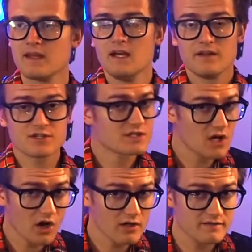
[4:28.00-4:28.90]
There's a
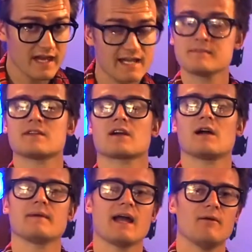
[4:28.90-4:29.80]
ton of games that are
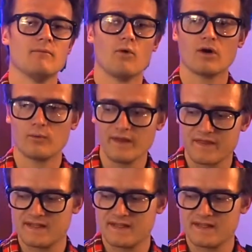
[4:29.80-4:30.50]
coming out more with